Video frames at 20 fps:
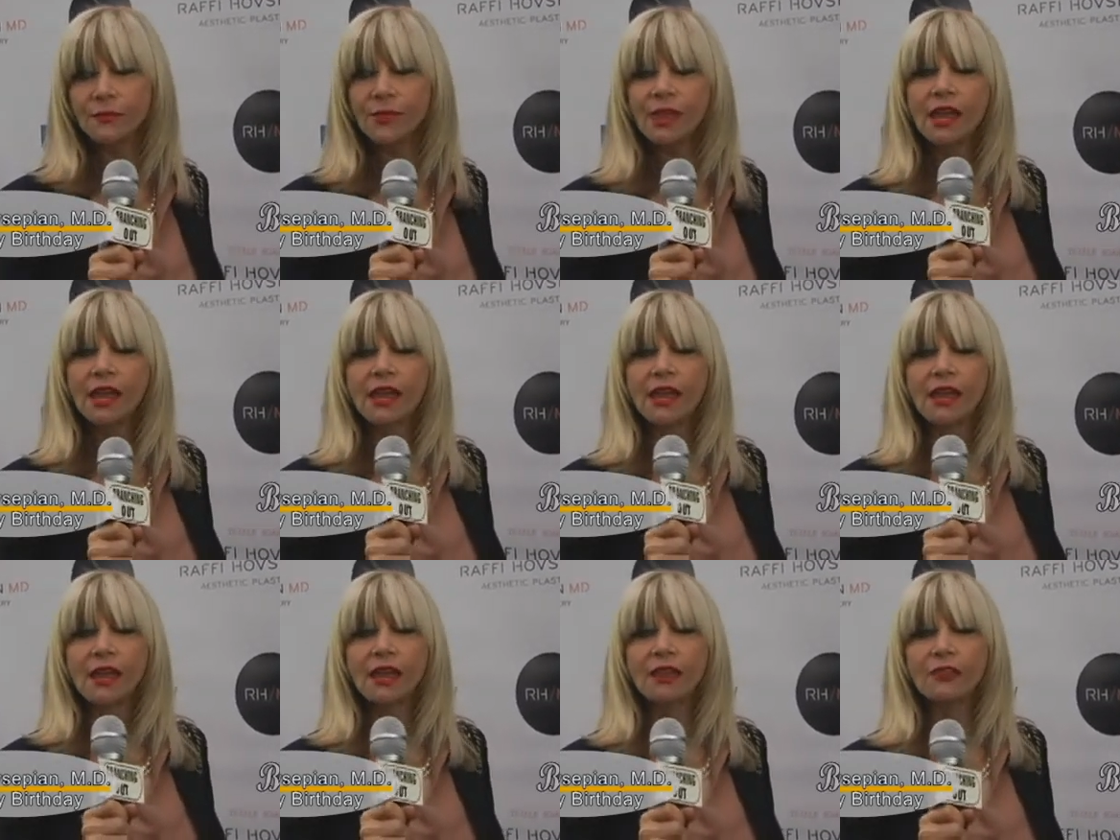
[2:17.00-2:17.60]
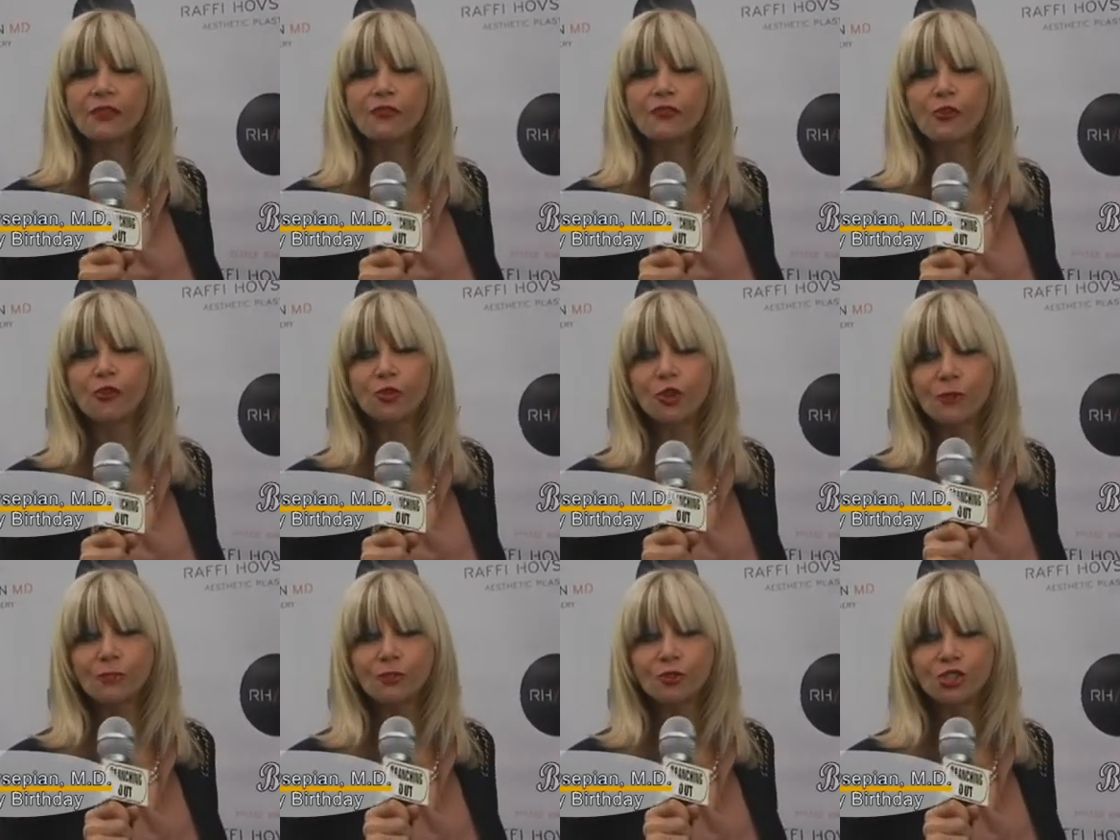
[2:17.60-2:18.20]
Mm-hmm. And the
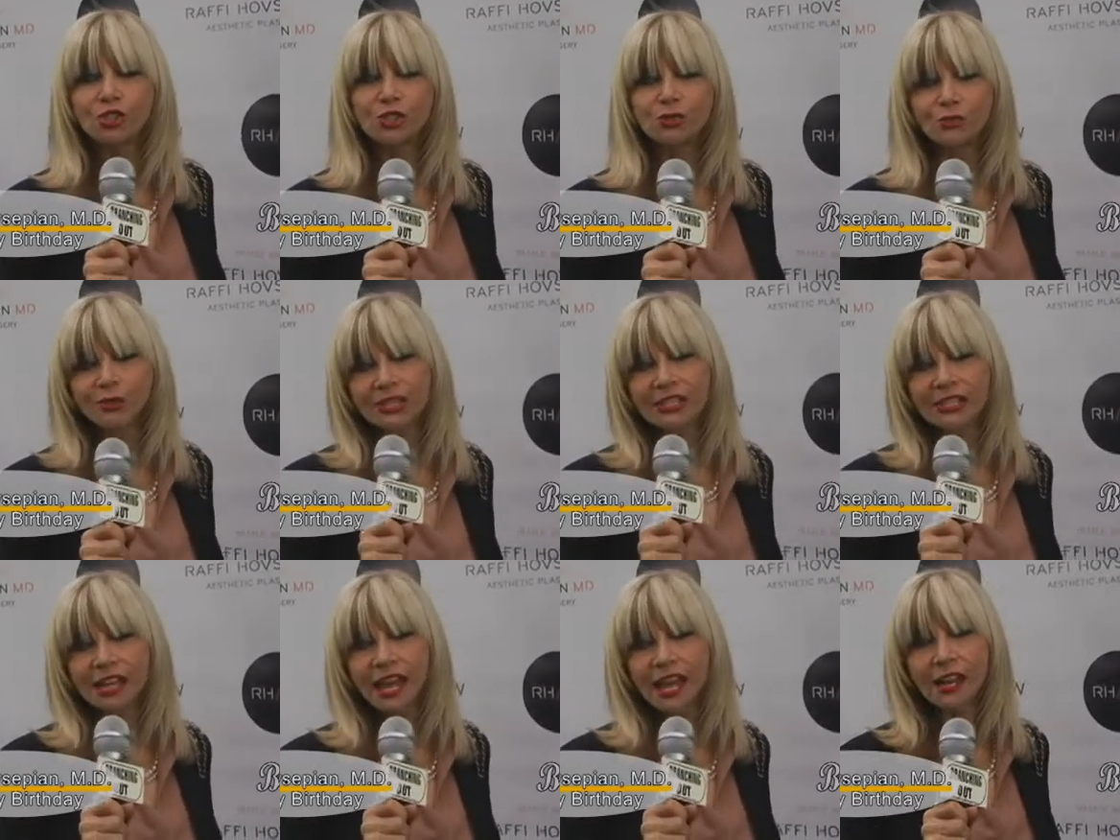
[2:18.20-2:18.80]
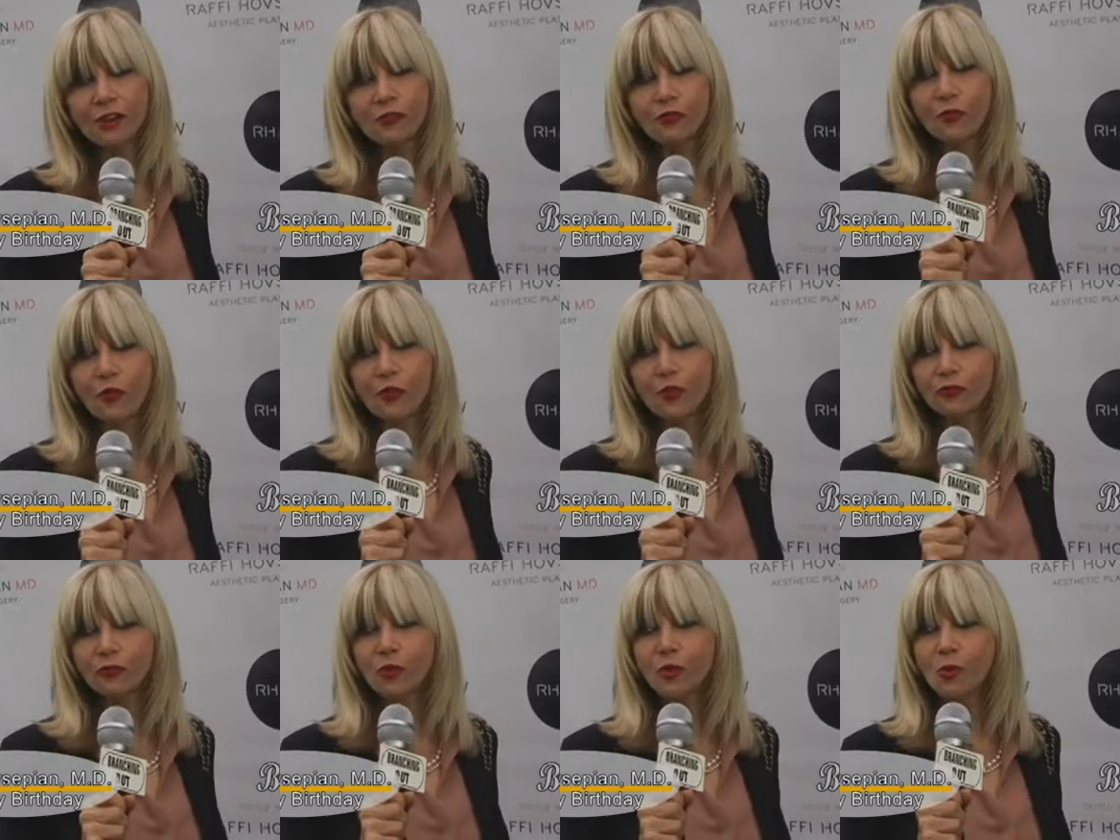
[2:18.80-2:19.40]
phone number is 310
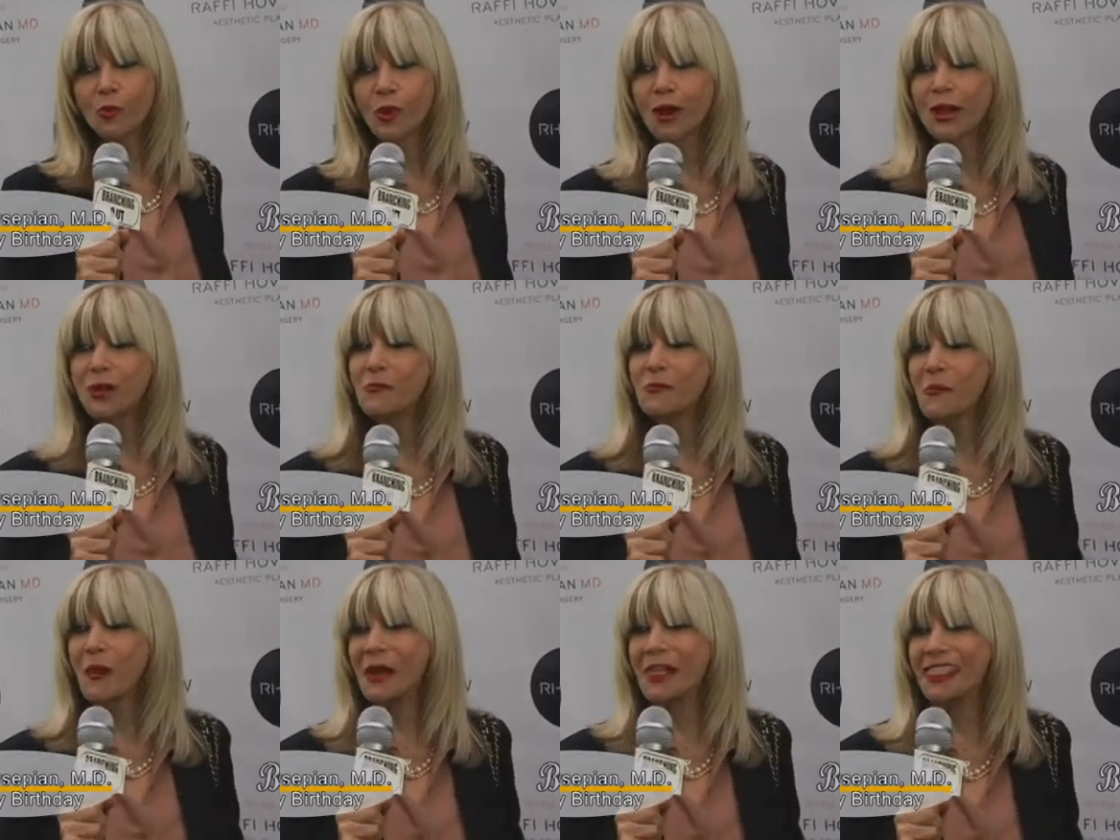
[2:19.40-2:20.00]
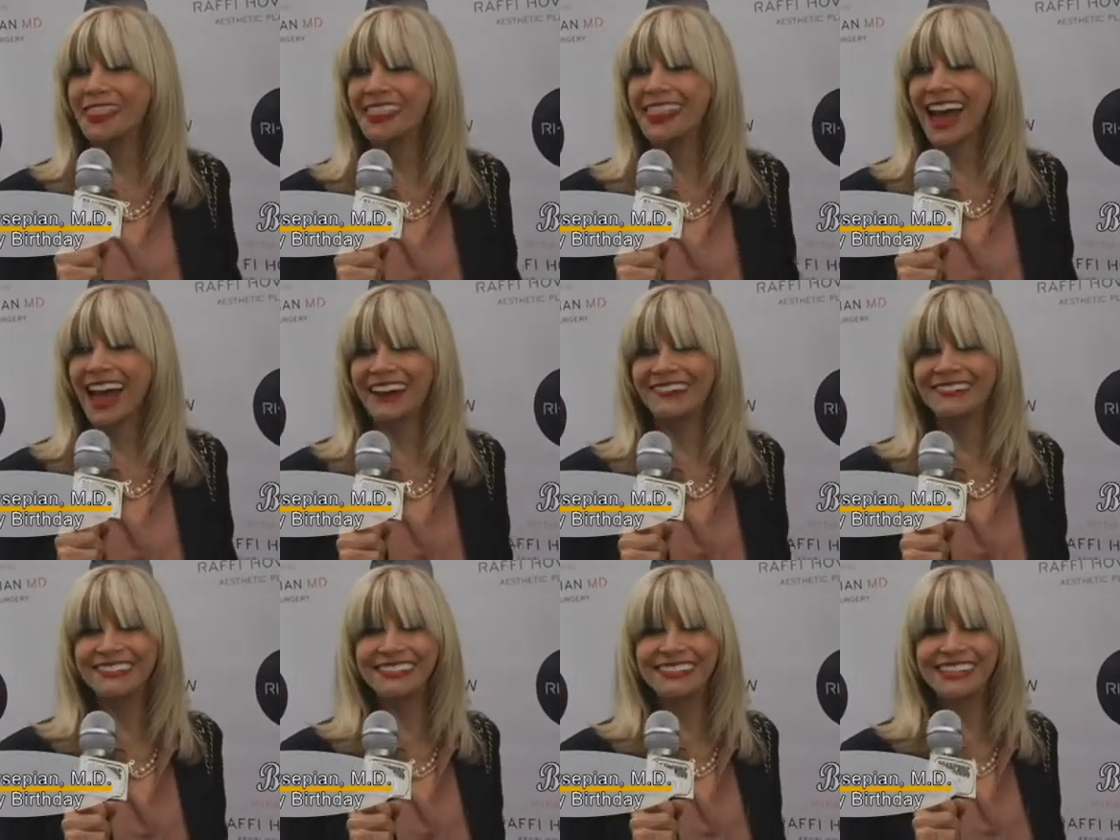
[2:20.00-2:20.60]
441
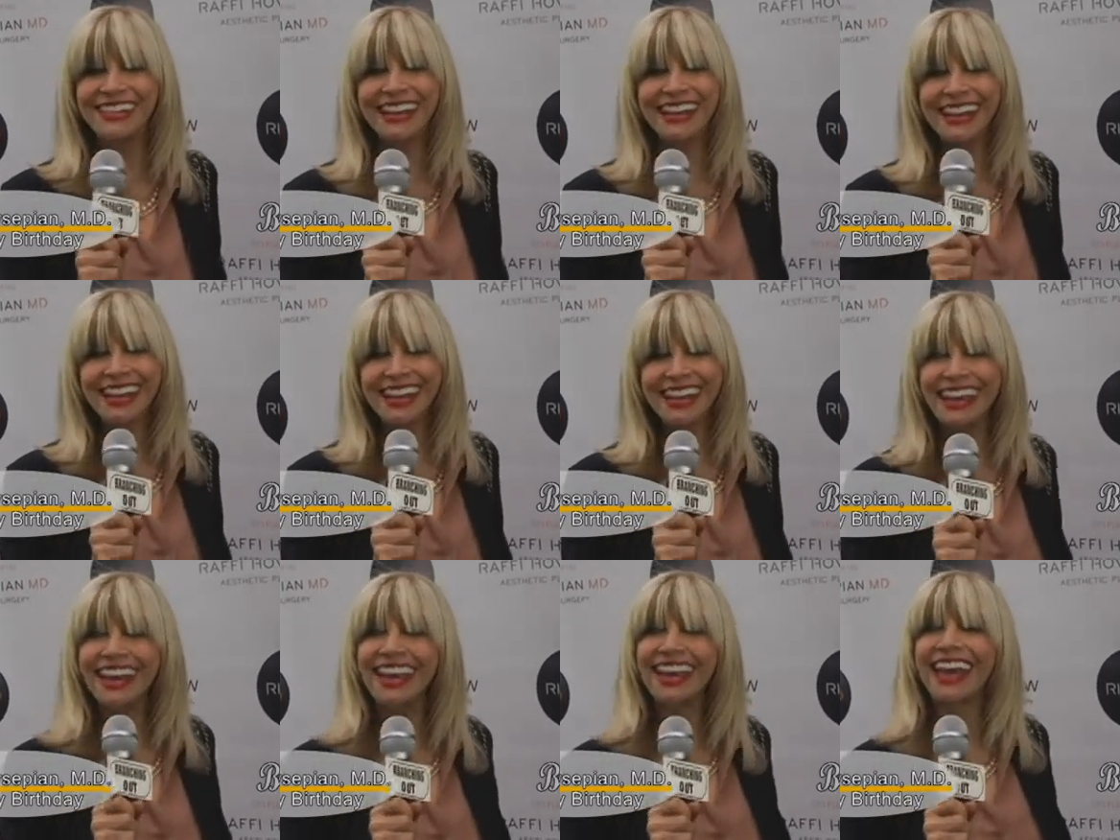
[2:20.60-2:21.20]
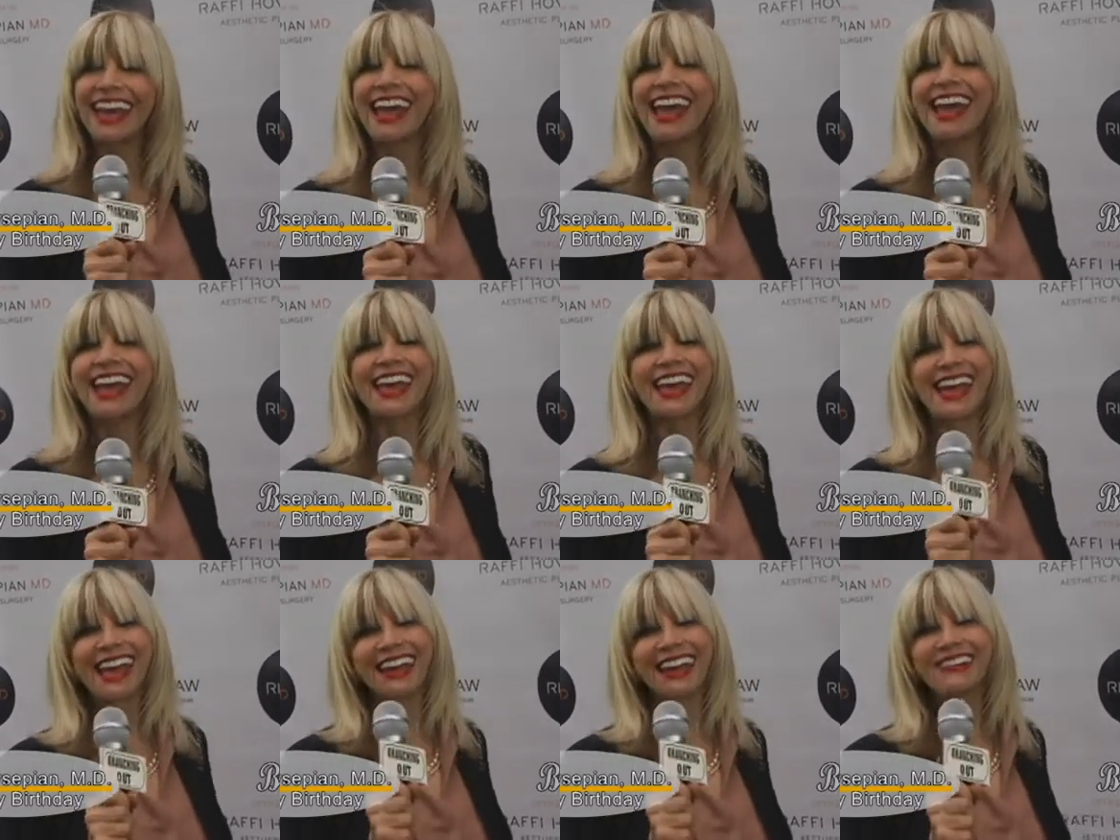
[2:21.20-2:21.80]
1000
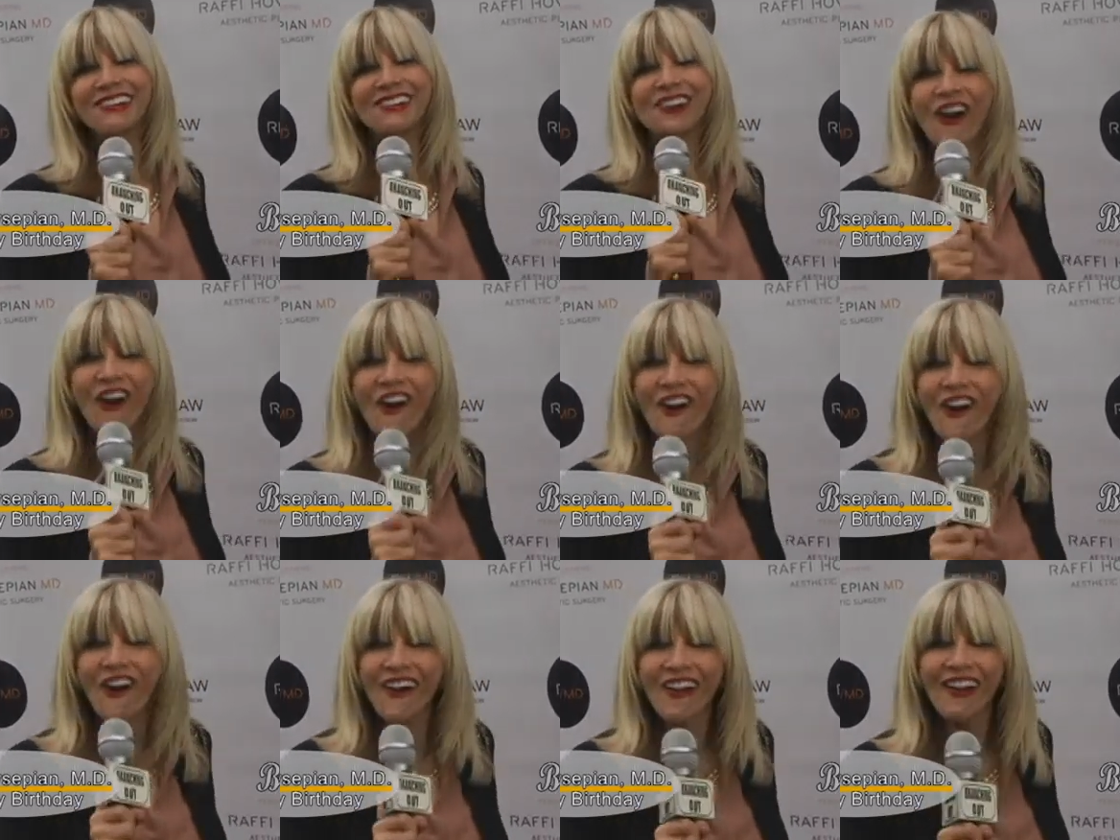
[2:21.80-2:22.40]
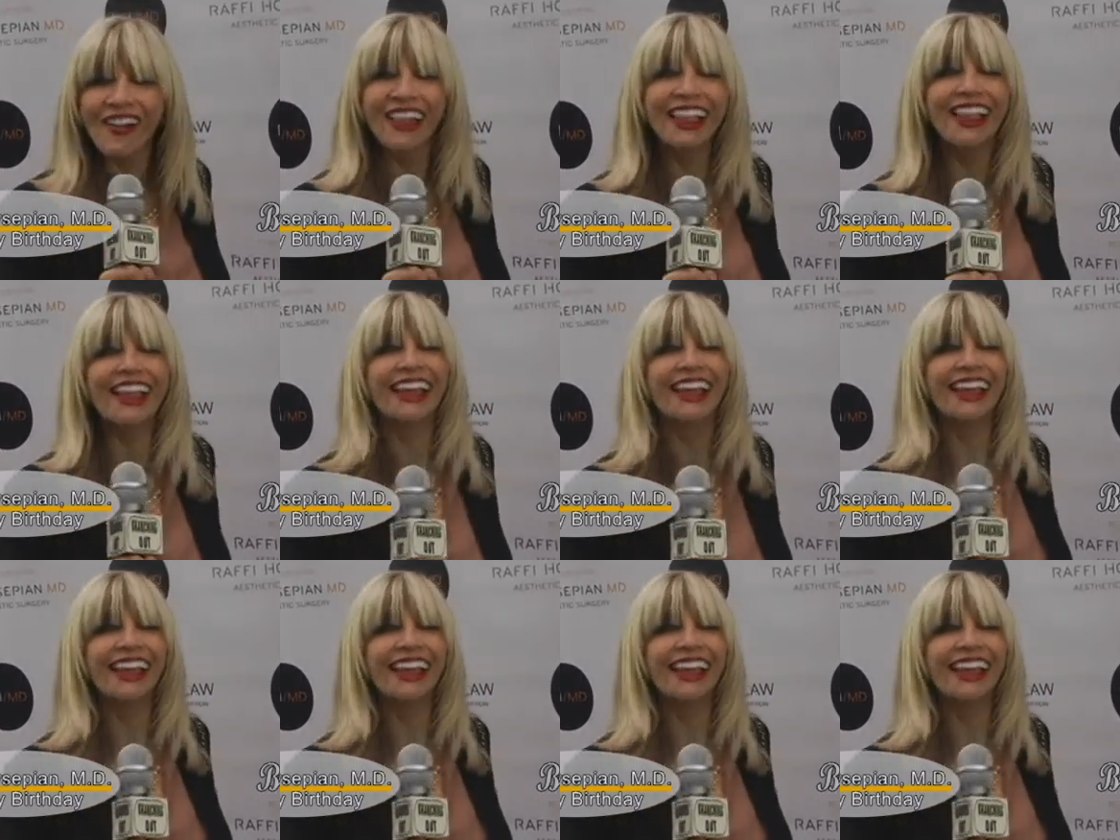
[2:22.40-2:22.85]
and call.